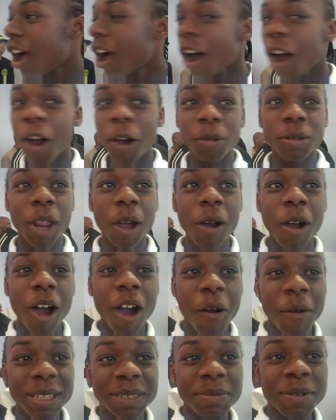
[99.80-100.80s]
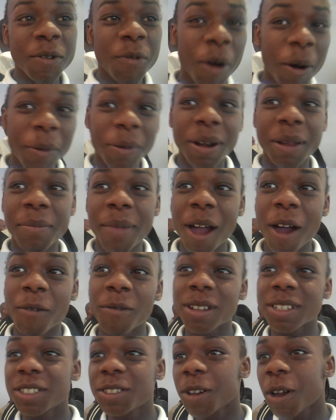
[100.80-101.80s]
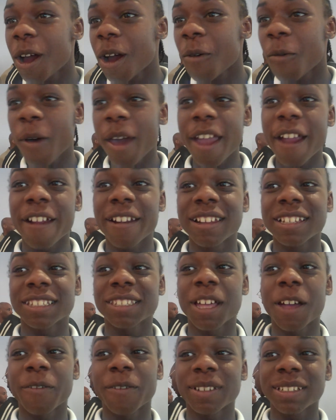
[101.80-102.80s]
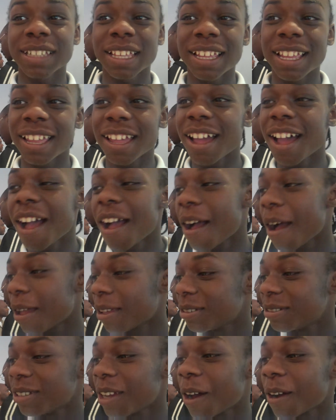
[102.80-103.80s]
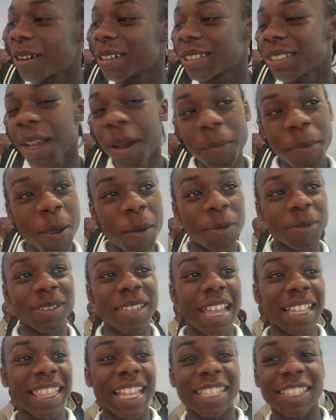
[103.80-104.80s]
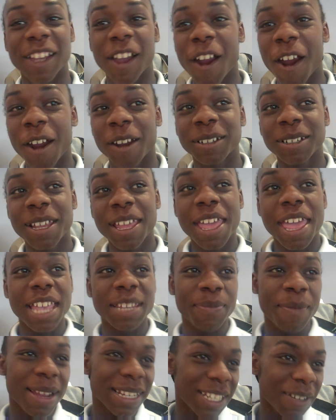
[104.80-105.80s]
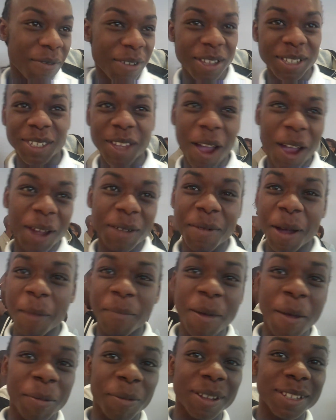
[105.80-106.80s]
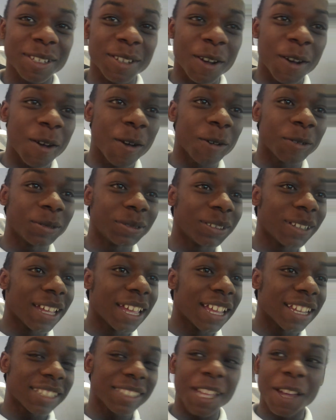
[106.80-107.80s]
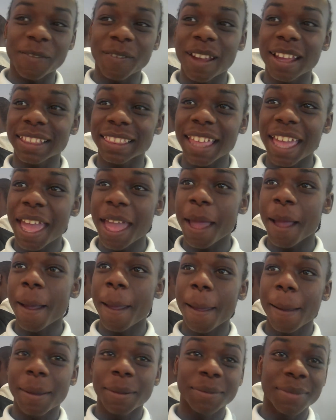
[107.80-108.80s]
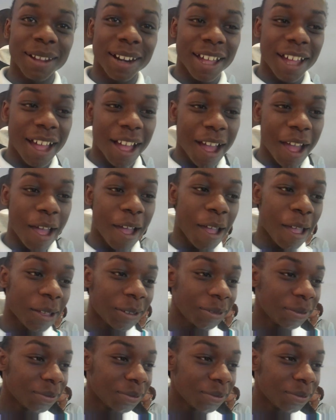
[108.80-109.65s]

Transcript: oh, don't always be worried about what you are wearing and stuff. It's, uh, you know, because some people take that to heart, especially when you're talking about people in school and stuff like that. But, uh,